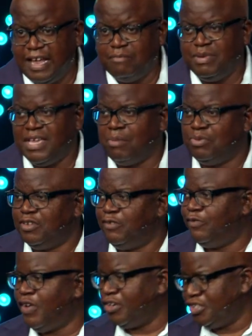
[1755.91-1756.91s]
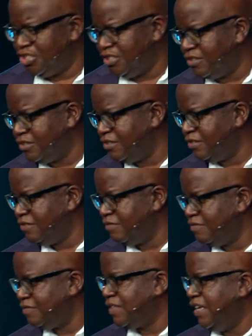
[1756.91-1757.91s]
and be able to function
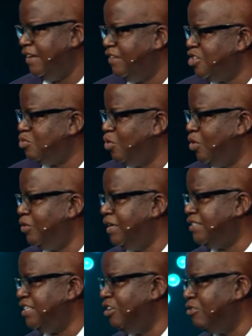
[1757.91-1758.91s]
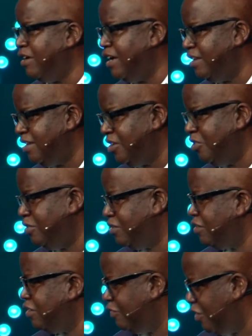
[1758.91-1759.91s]
in this world as he created you
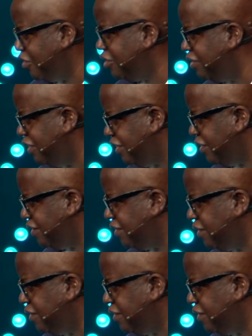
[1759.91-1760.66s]
to function in it.